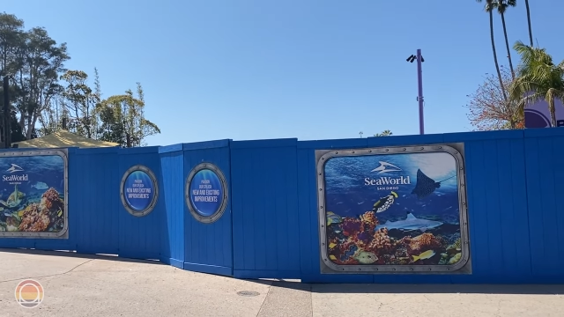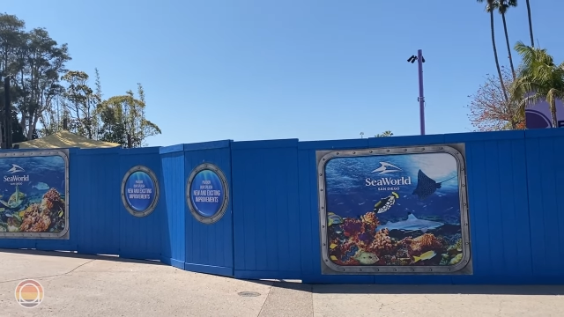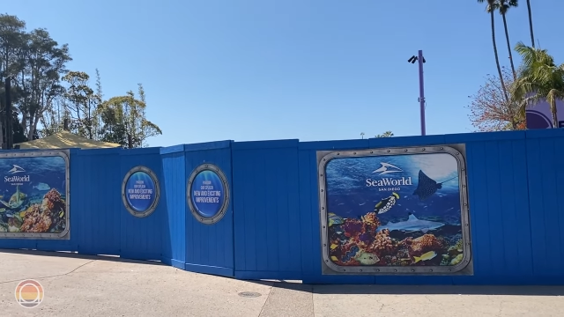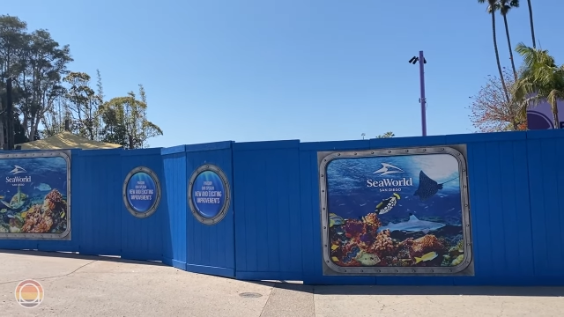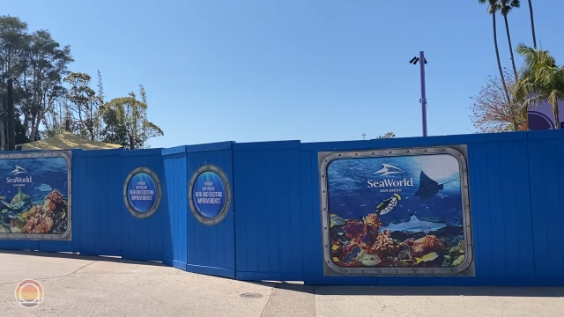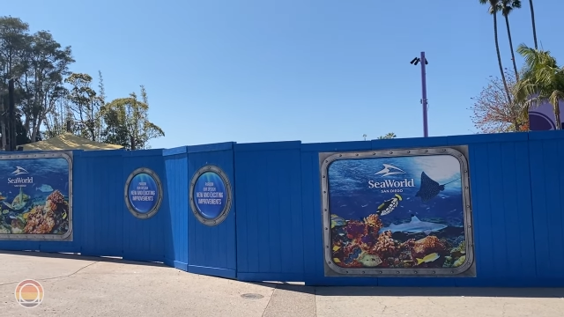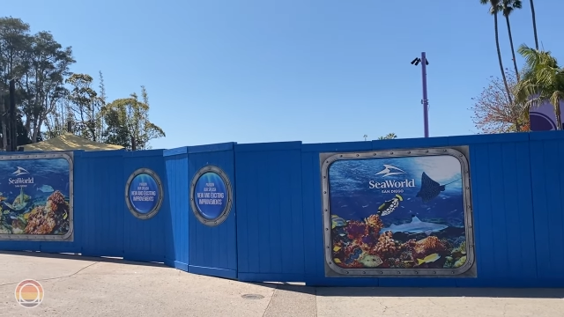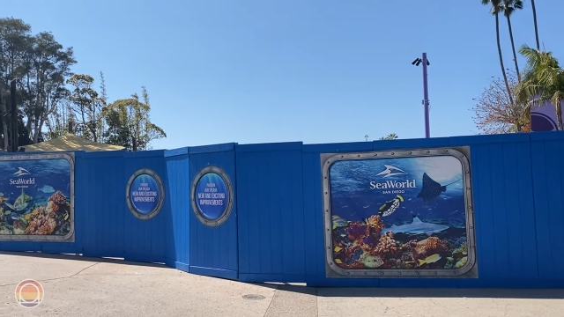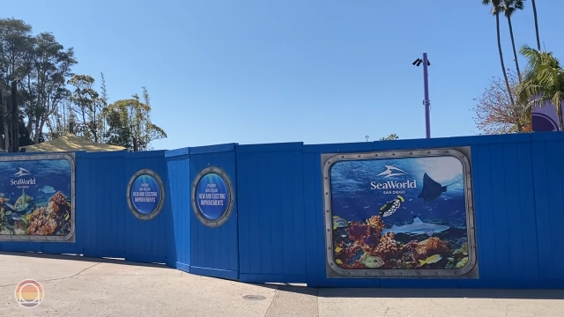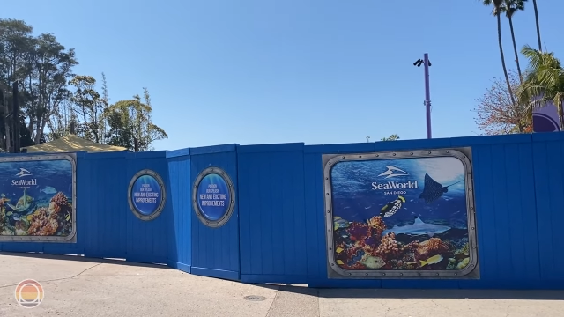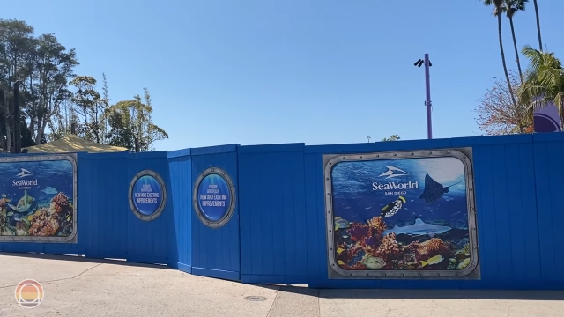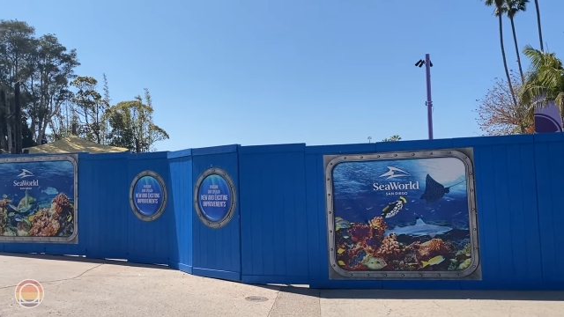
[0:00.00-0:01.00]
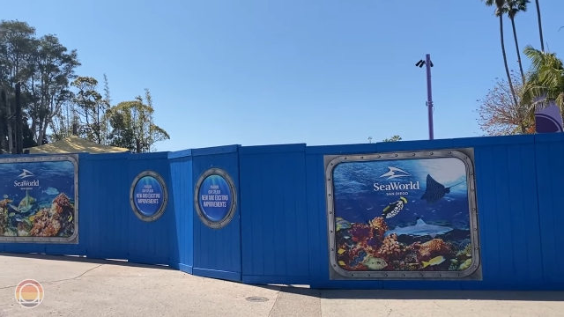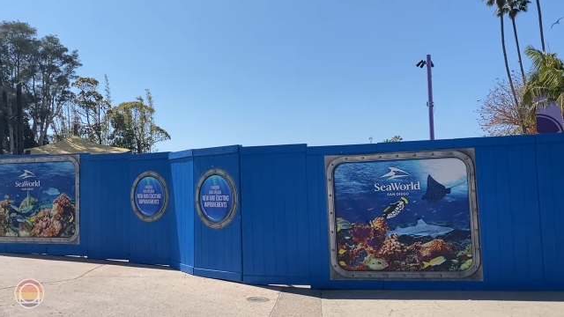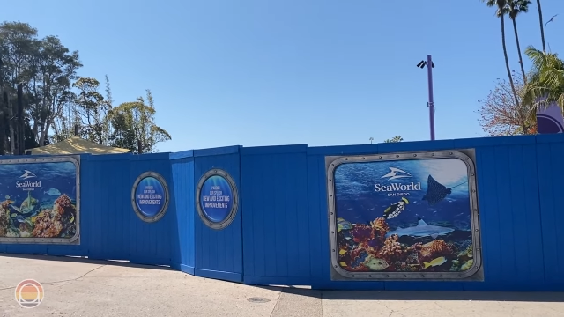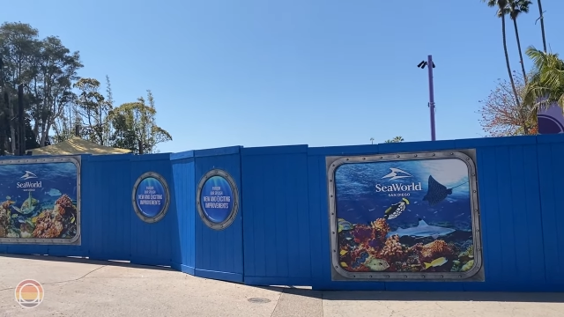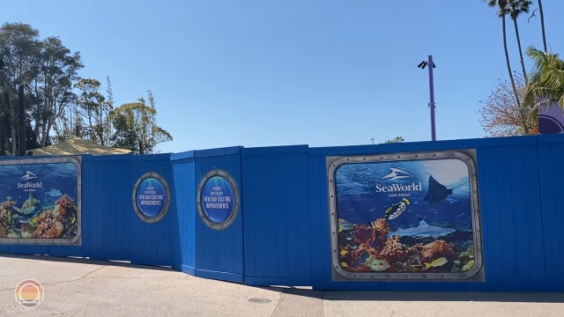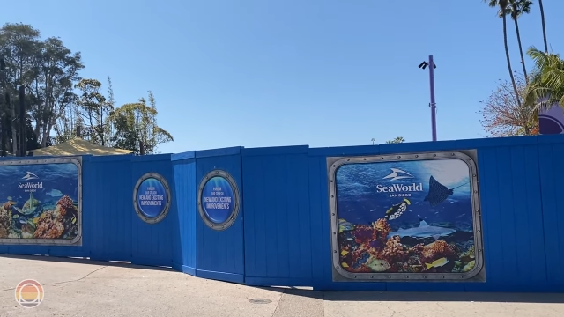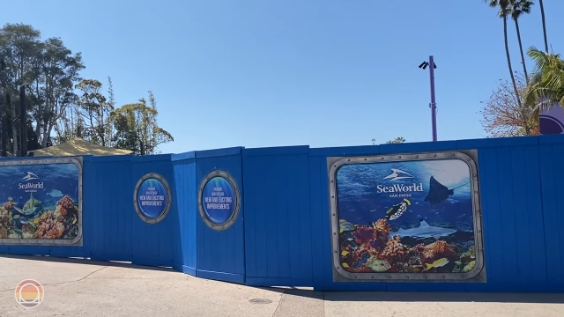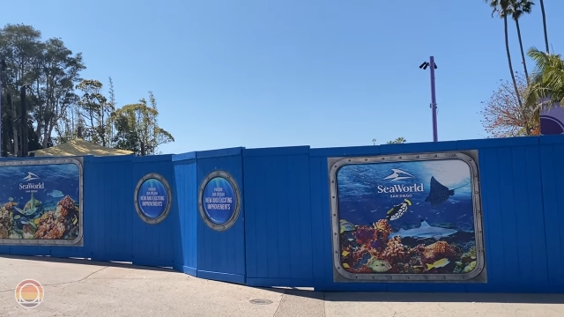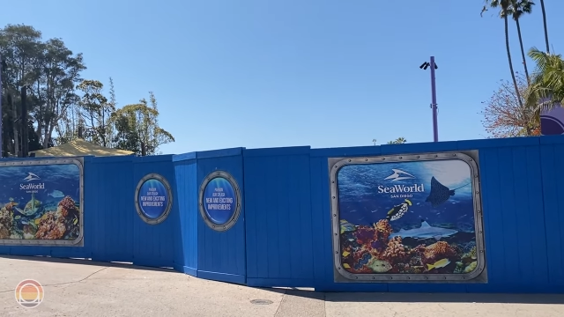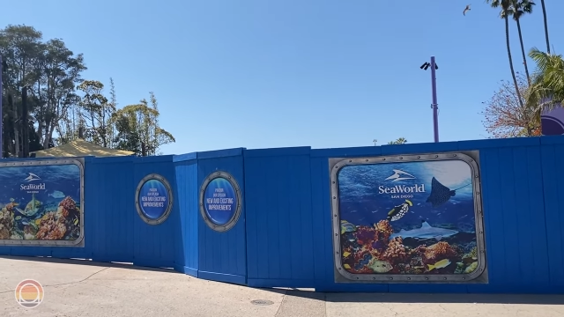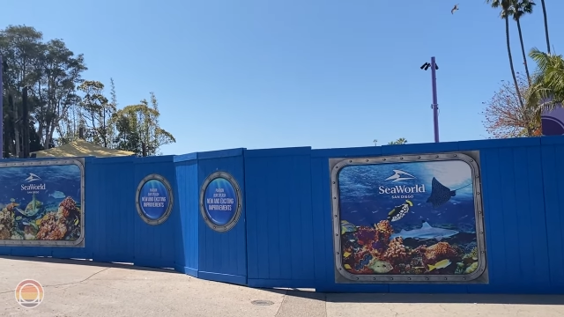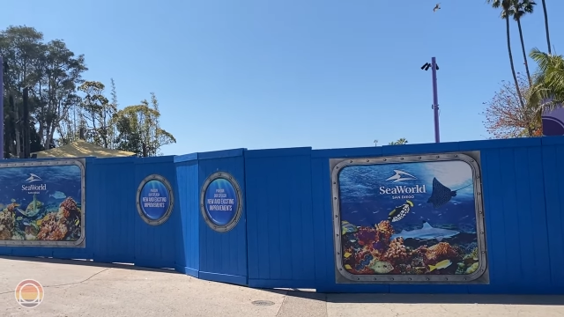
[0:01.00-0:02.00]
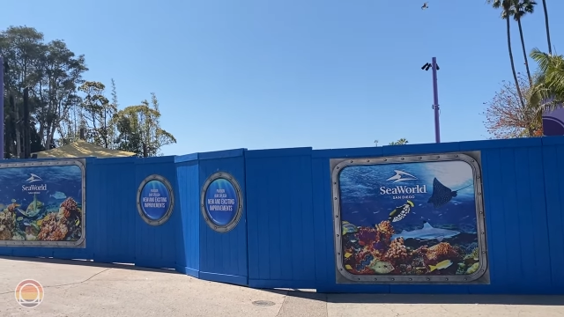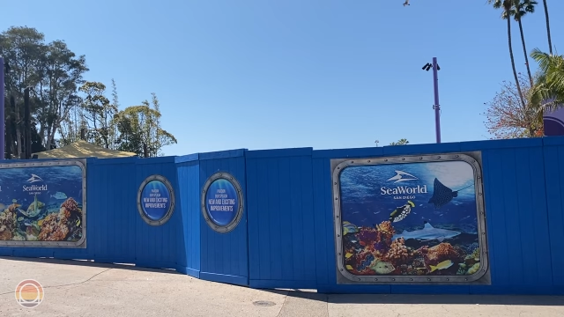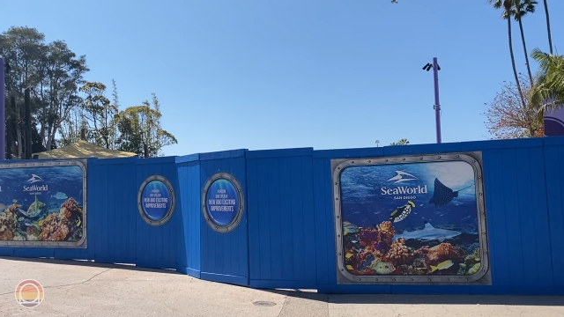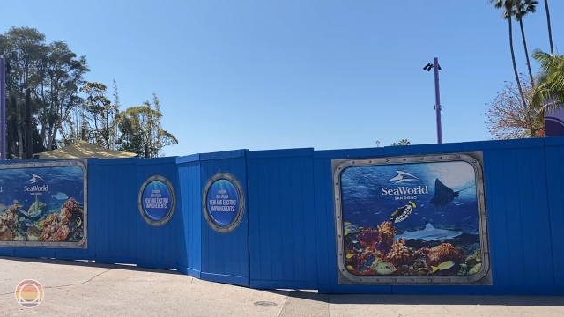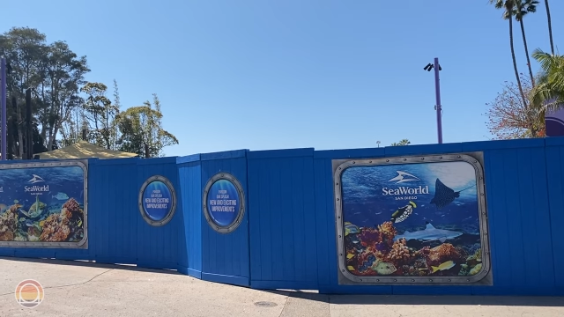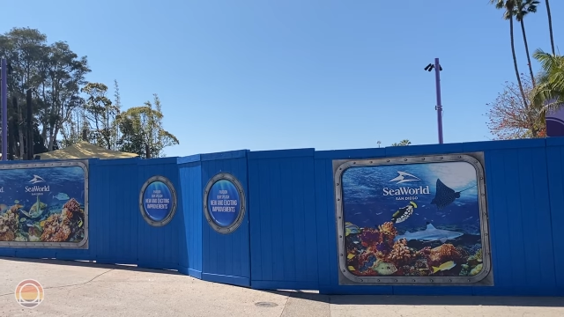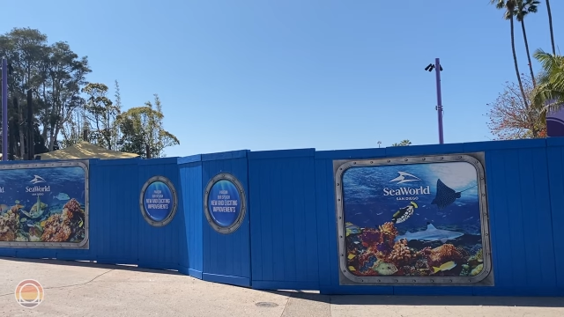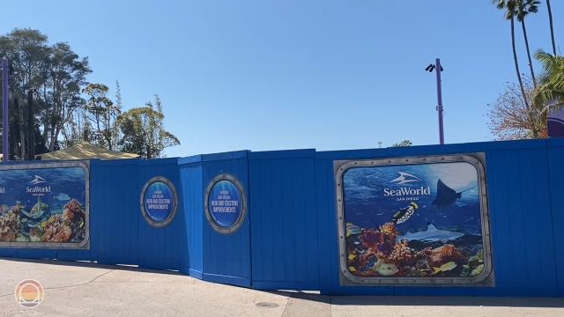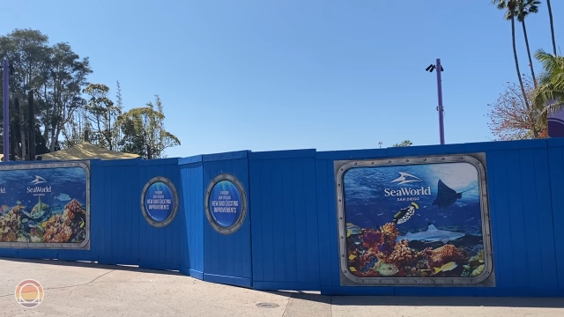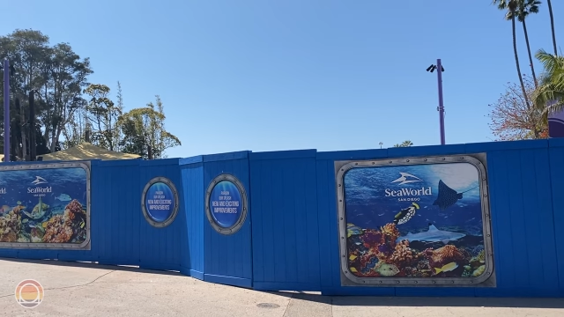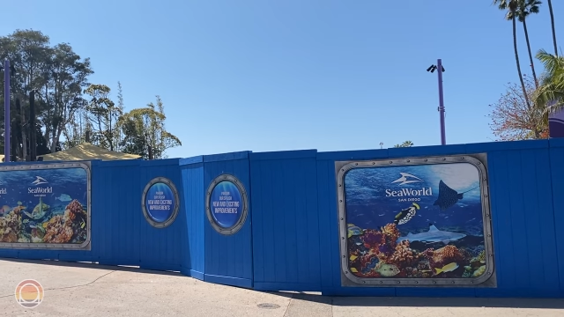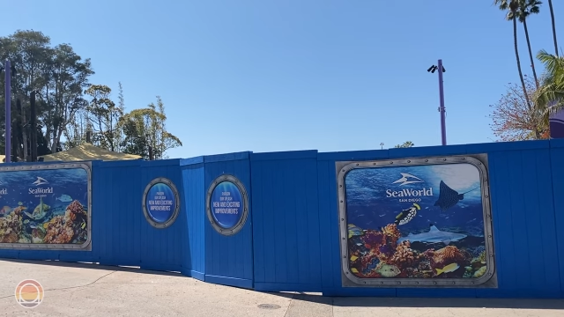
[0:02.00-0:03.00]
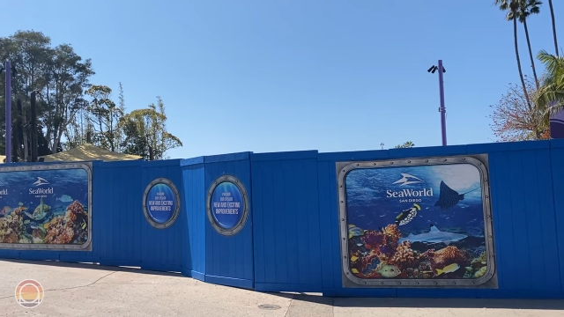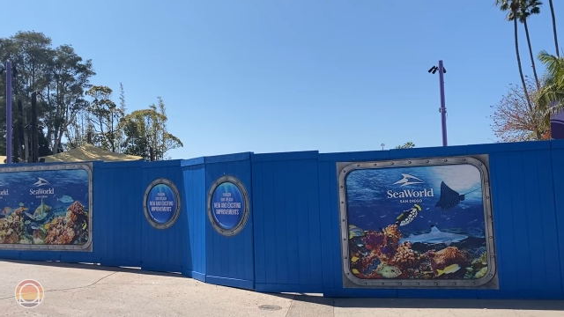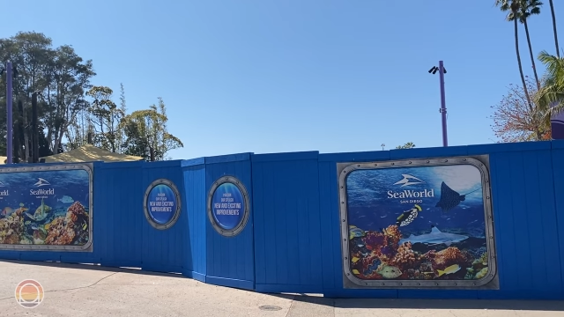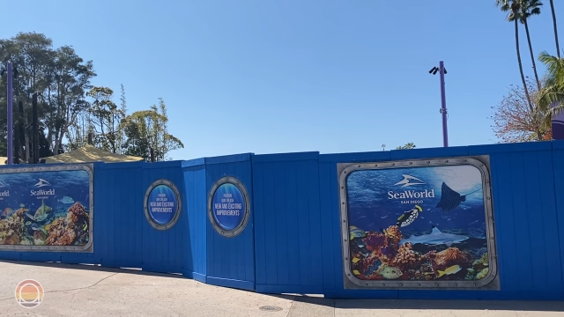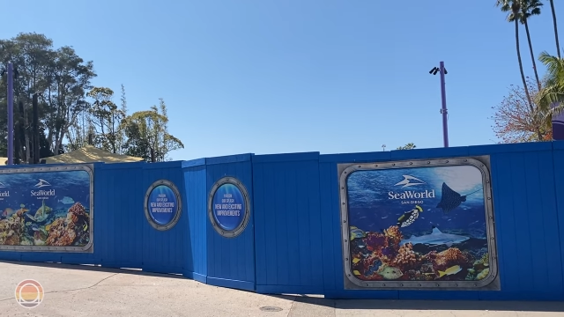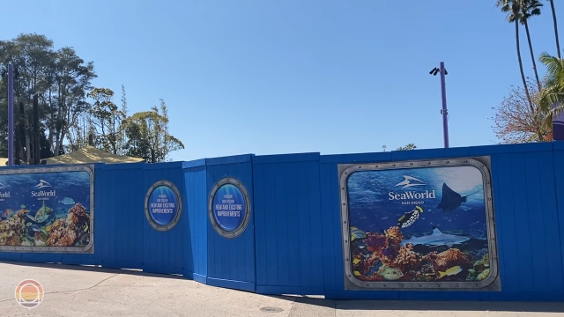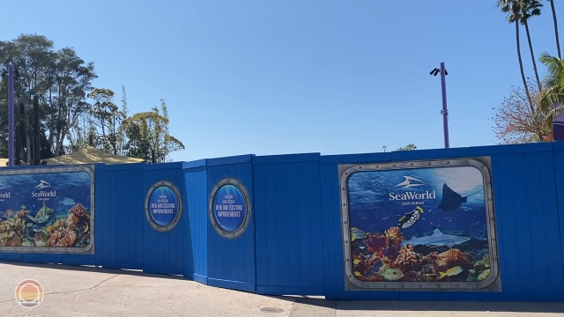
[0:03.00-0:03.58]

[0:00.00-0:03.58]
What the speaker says: Nobody's mouth can be seen.